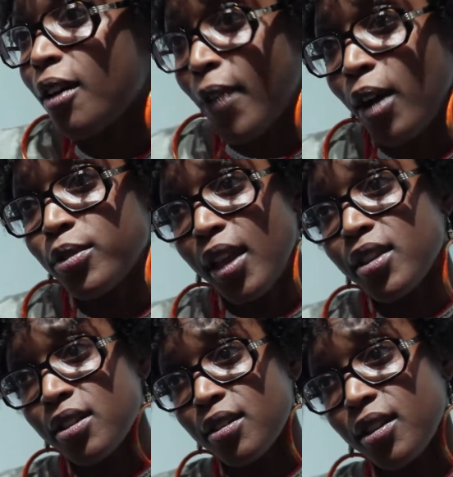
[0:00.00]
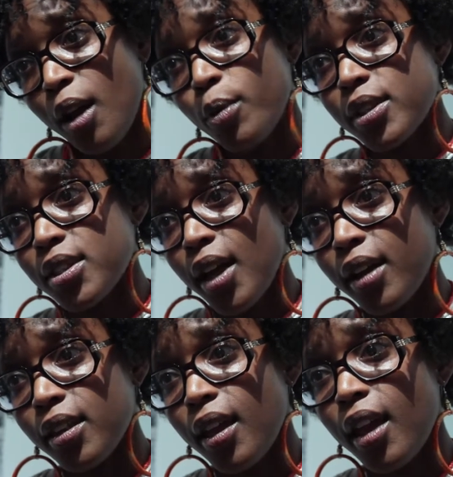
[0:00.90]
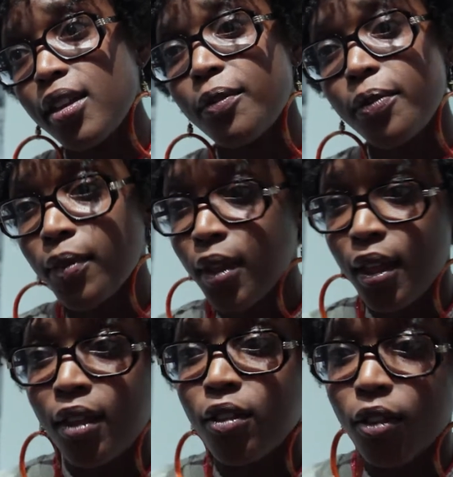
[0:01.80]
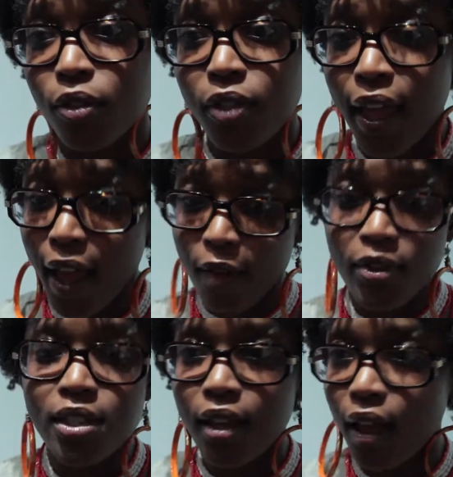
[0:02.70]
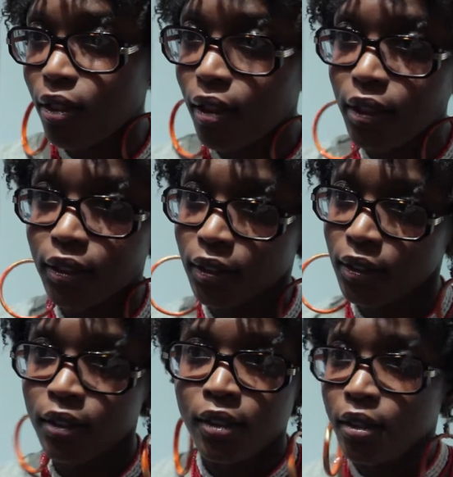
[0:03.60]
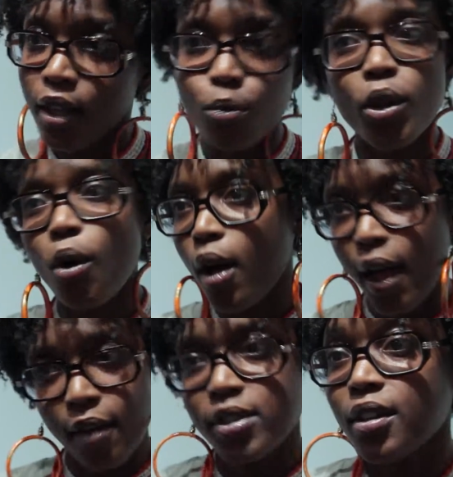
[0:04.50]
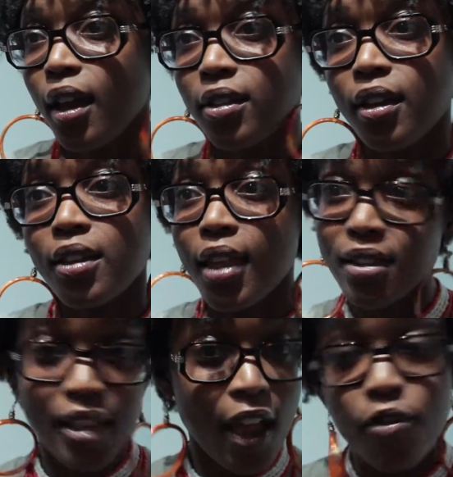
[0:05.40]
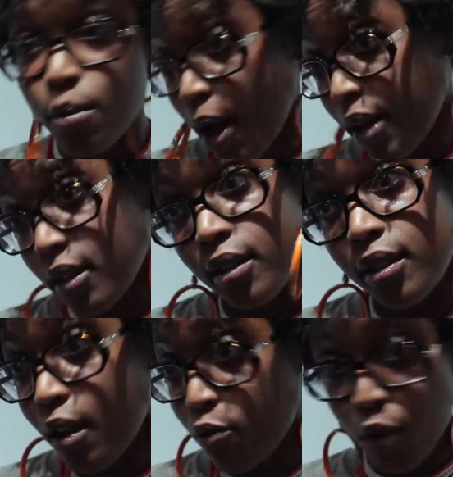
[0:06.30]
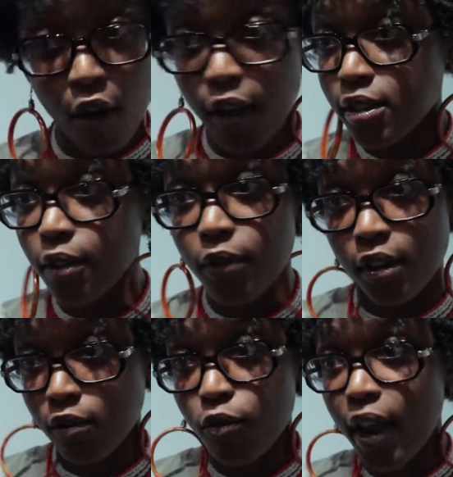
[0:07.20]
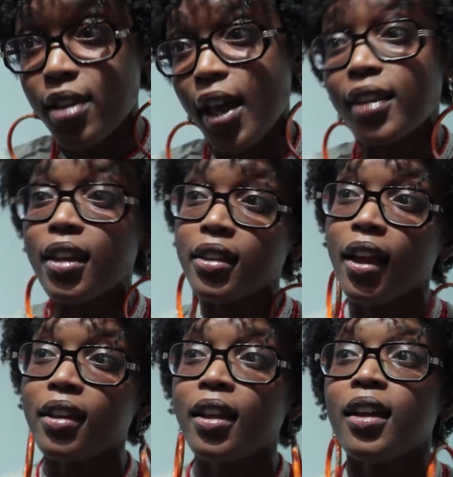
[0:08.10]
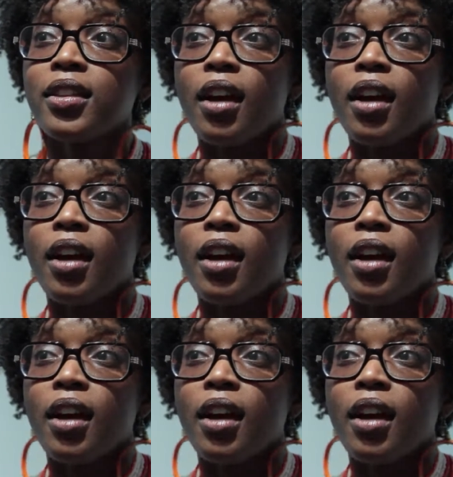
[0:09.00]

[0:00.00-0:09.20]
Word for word: a foundation in our society. And if they have it together, then we all have it together, and that's everybody, that regardless of your race. I think that the